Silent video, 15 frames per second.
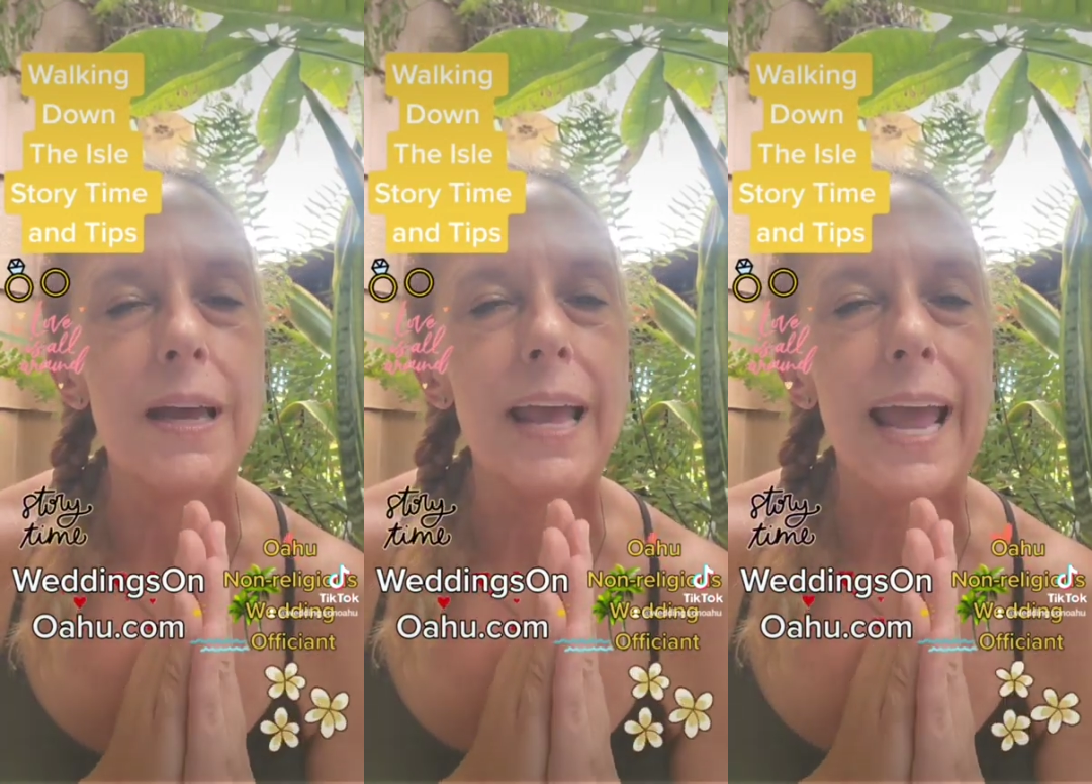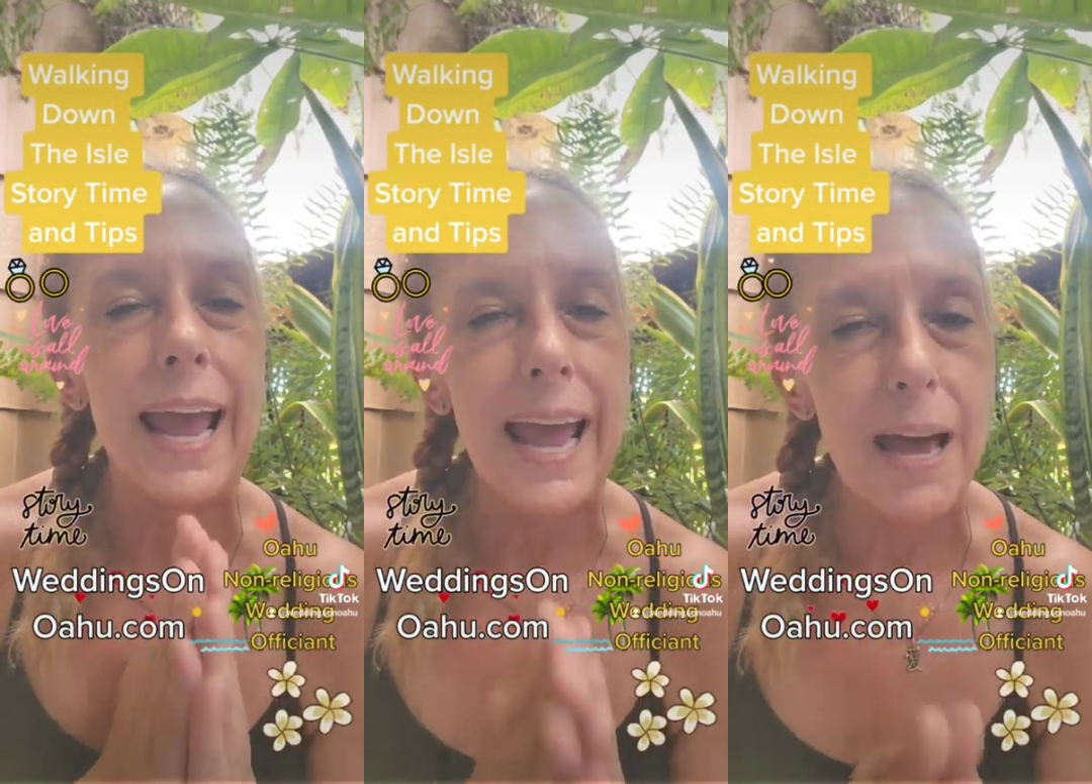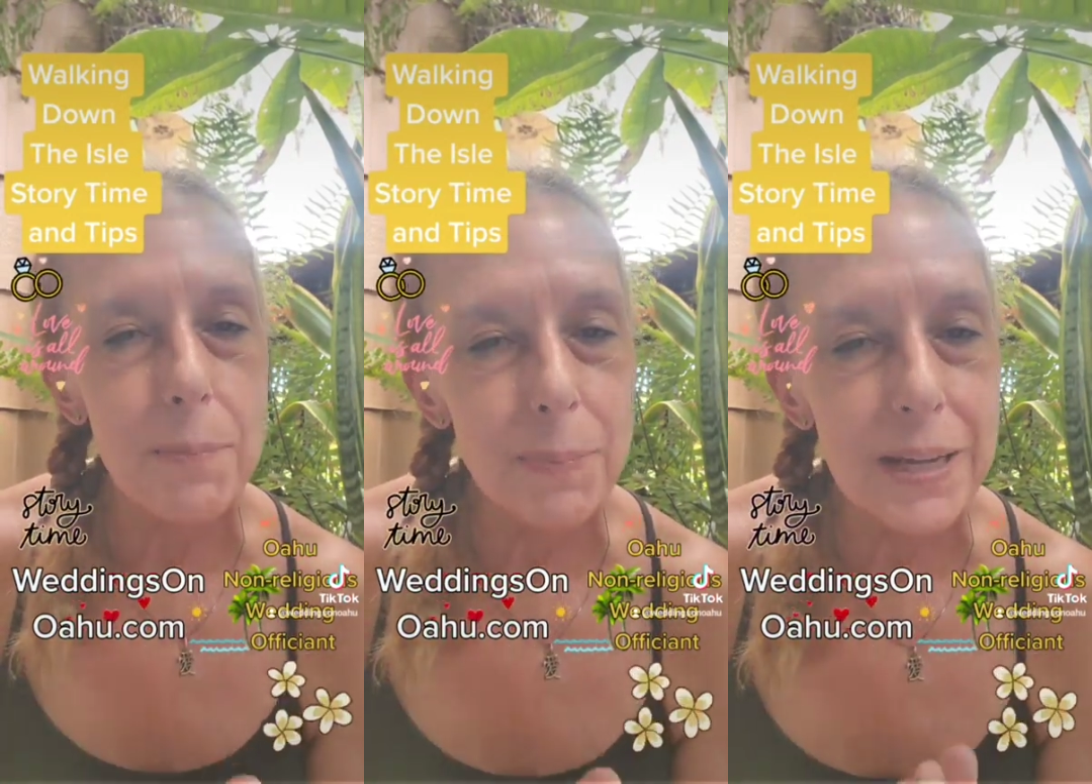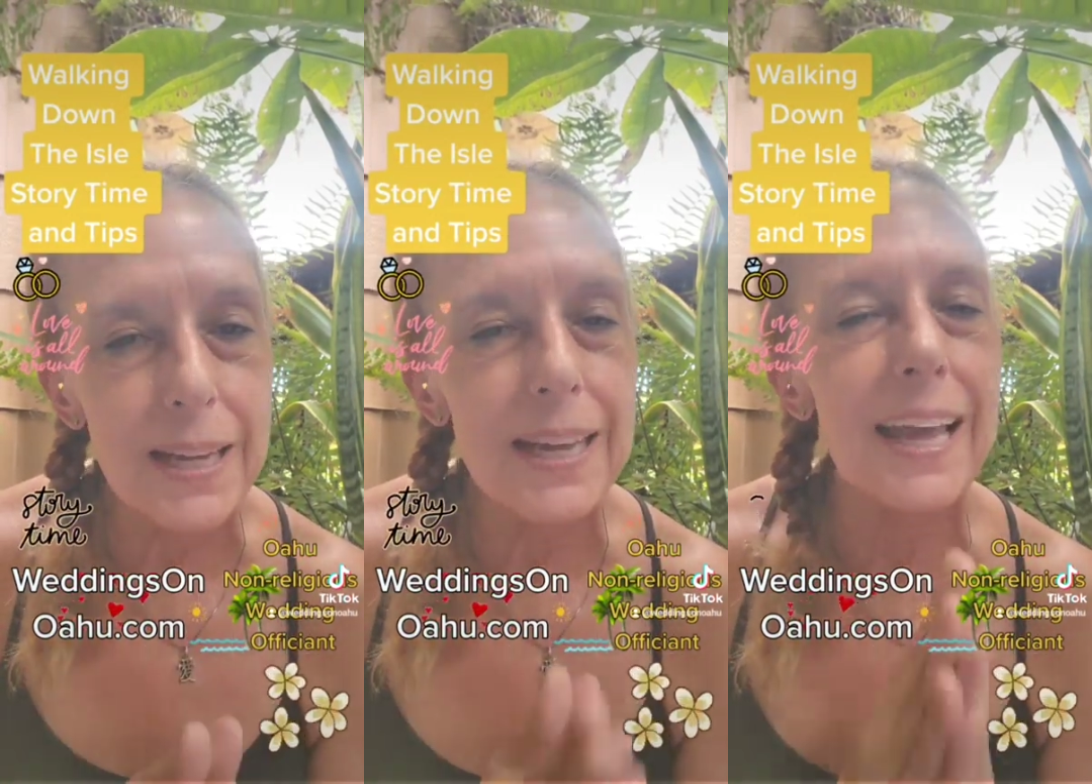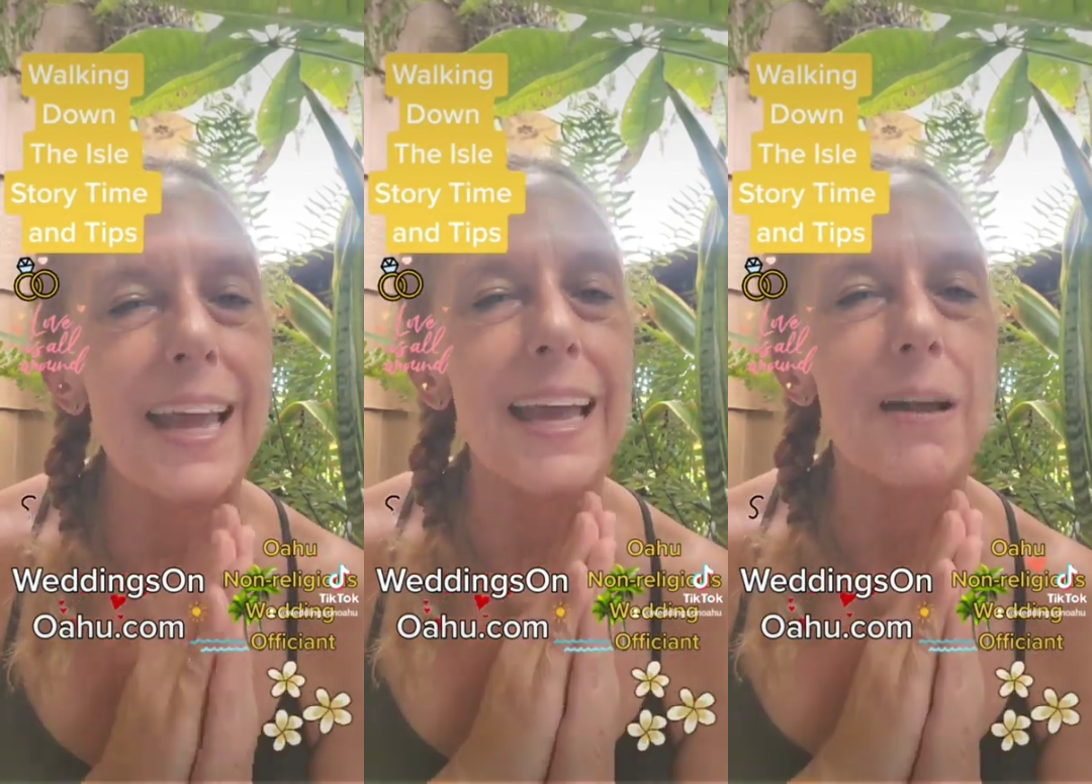
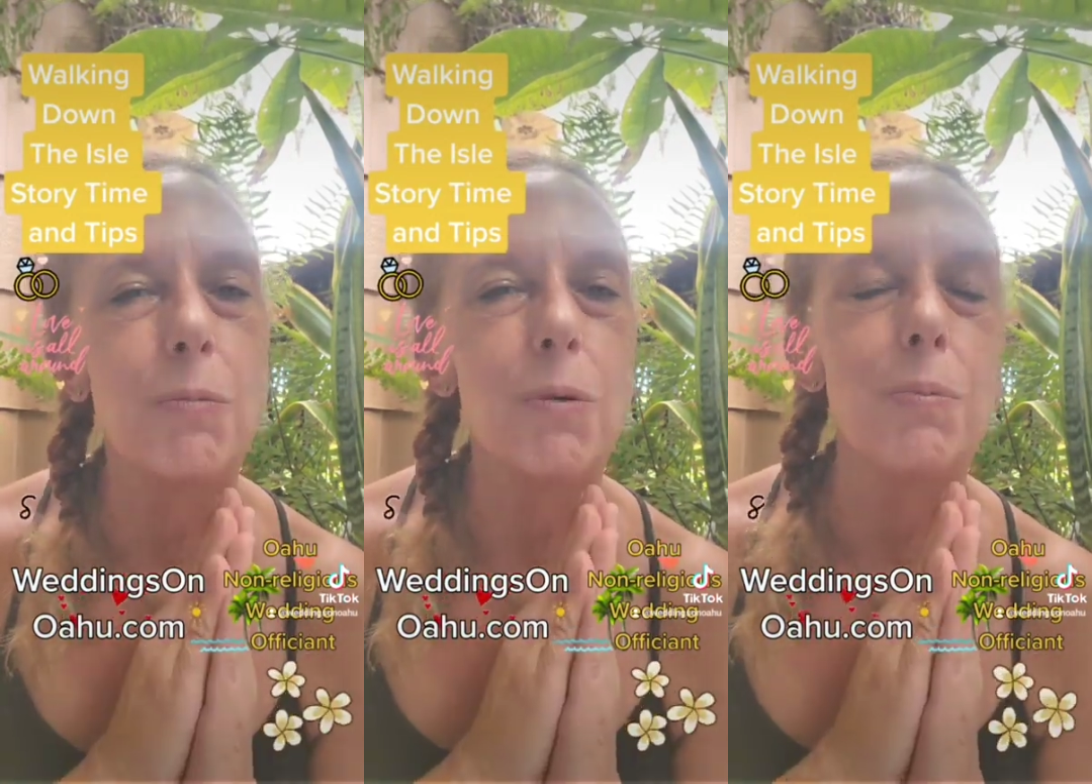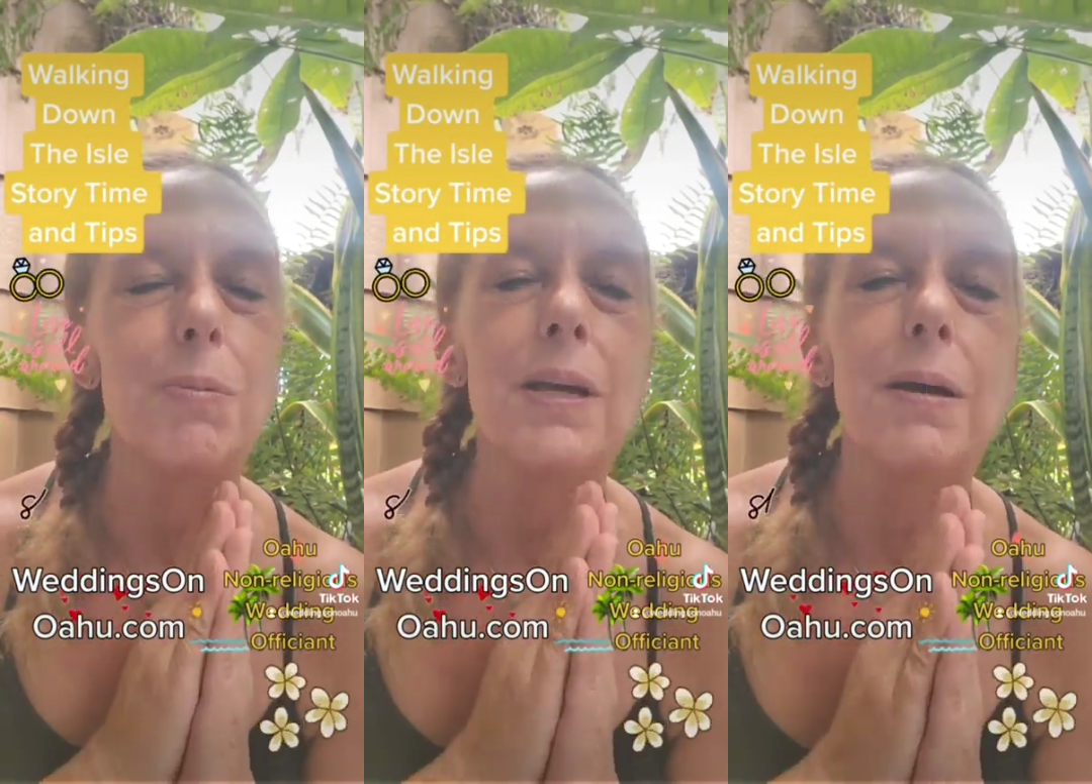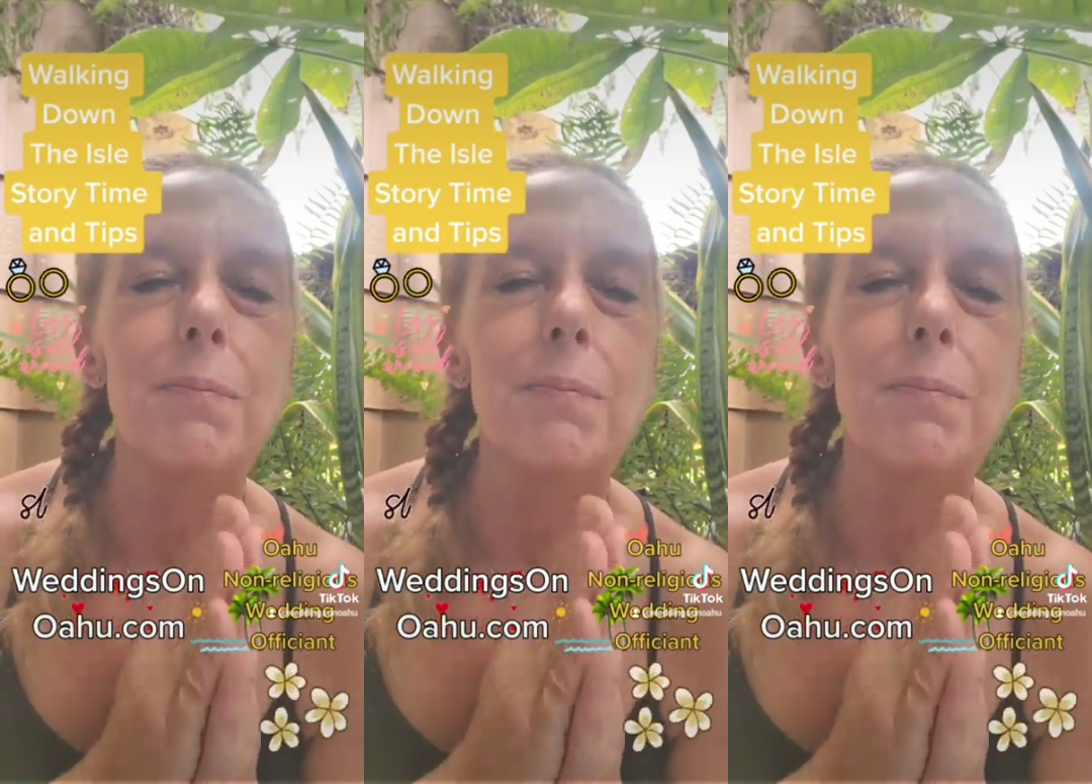happy and will be